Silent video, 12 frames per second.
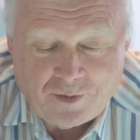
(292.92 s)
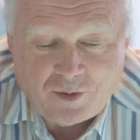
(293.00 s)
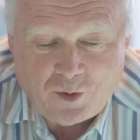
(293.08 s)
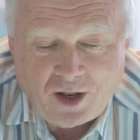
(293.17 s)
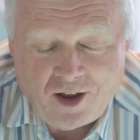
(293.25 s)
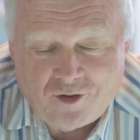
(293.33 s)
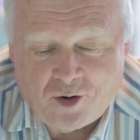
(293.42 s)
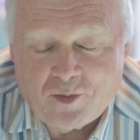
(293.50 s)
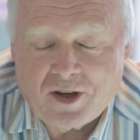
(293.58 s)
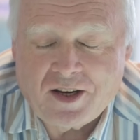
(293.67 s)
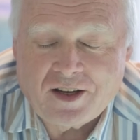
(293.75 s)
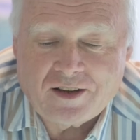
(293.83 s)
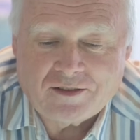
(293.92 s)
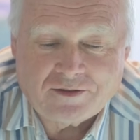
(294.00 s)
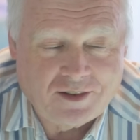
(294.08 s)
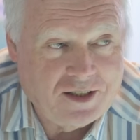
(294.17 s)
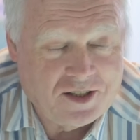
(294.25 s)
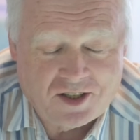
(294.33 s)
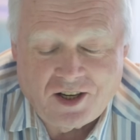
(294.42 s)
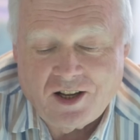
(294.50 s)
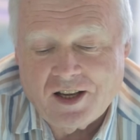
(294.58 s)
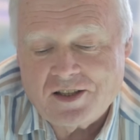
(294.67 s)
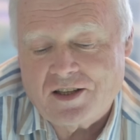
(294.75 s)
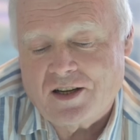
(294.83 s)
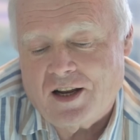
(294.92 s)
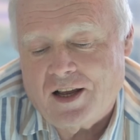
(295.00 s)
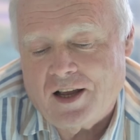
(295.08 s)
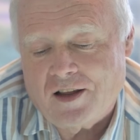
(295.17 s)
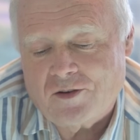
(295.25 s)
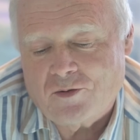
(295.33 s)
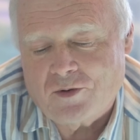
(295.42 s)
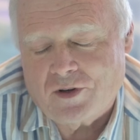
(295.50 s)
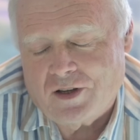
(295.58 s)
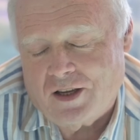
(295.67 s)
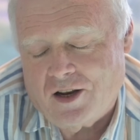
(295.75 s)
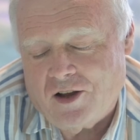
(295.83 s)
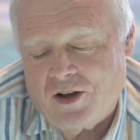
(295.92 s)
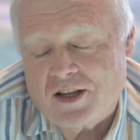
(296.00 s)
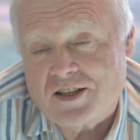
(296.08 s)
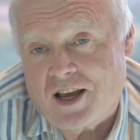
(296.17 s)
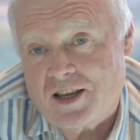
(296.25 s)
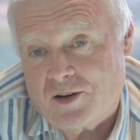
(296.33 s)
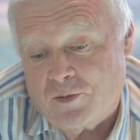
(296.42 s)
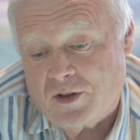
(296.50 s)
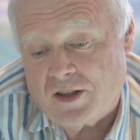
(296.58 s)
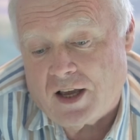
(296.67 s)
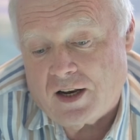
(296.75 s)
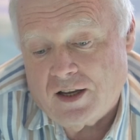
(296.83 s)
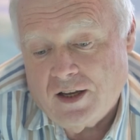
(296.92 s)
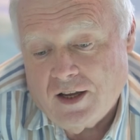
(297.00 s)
well over a meter in size that are are taken with that.